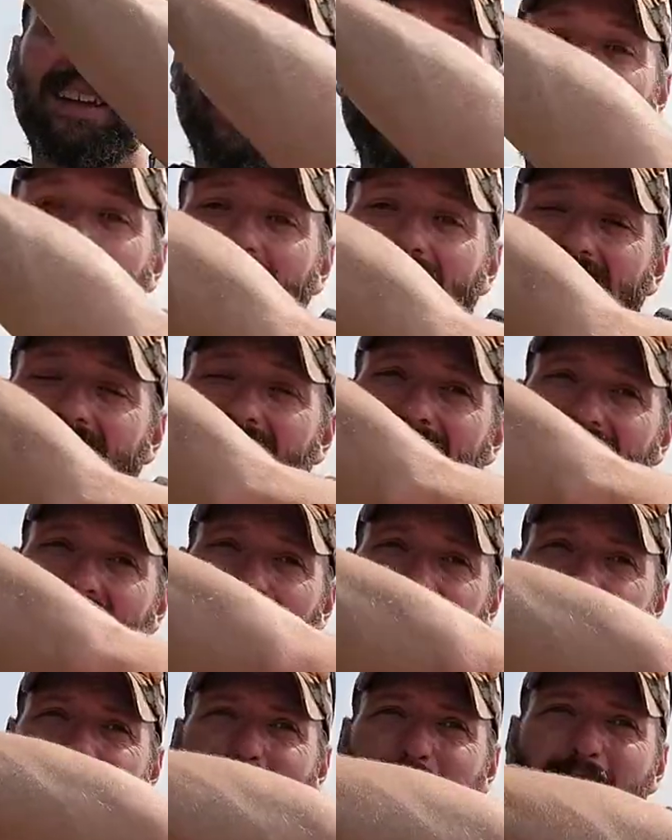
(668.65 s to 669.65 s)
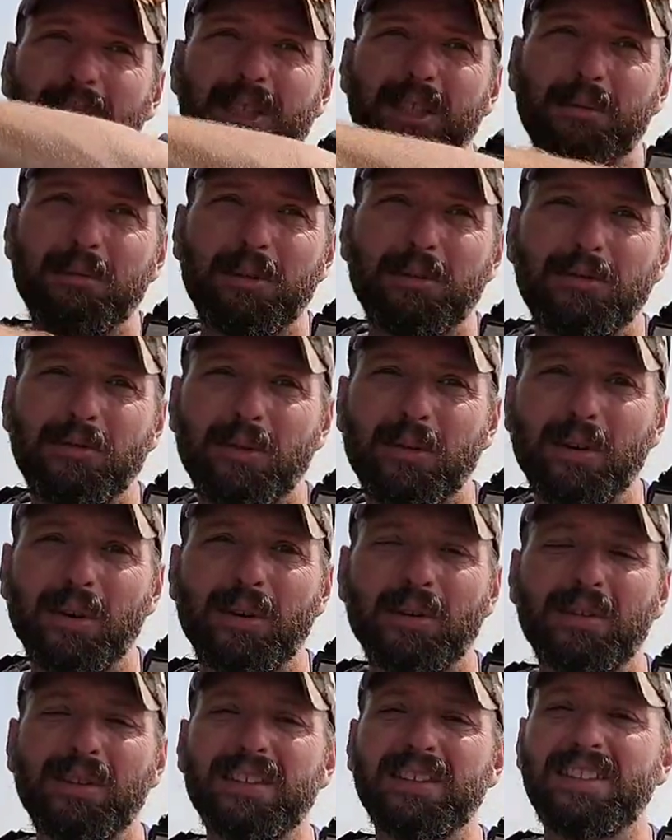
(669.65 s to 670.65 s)
And as I mentioned
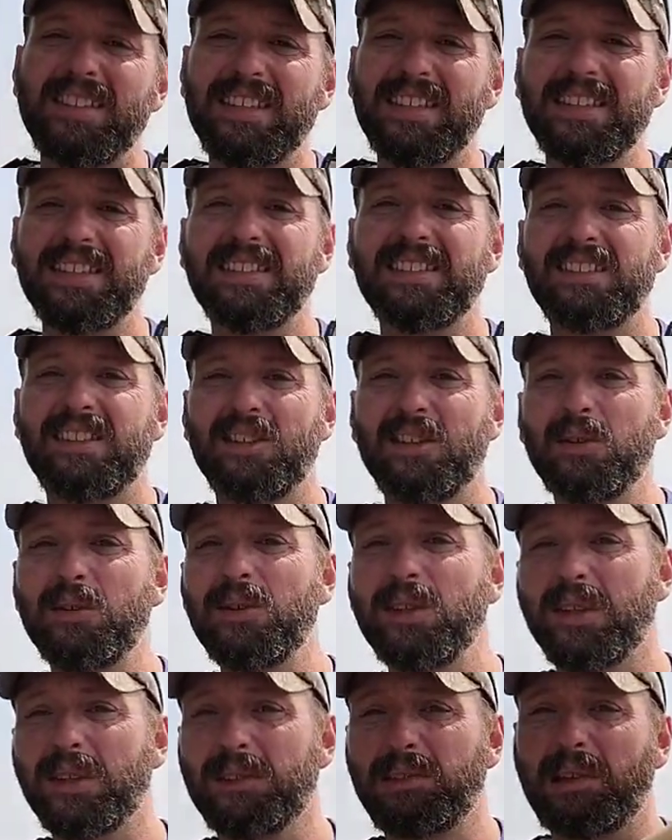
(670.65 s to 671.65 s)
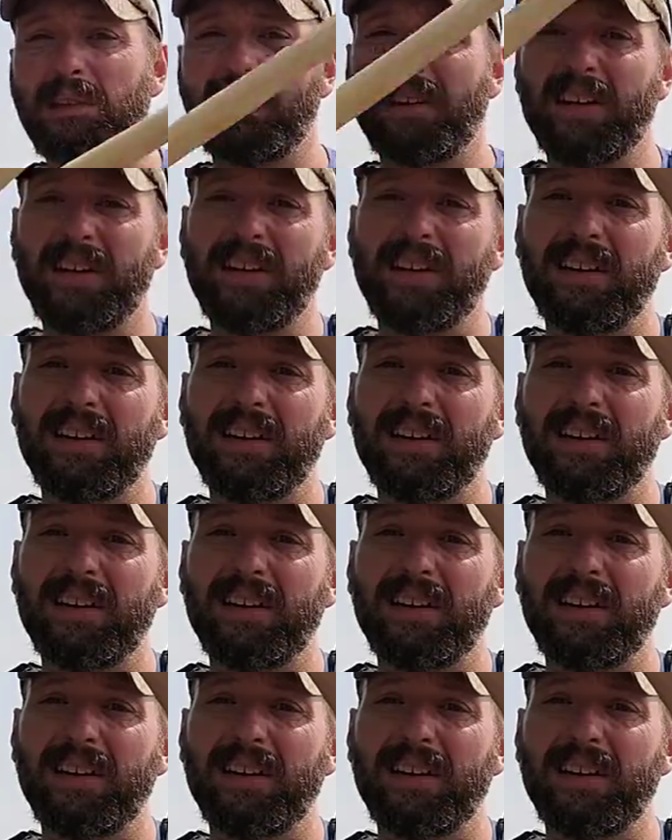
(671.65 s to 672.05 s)
before, this is canoe country right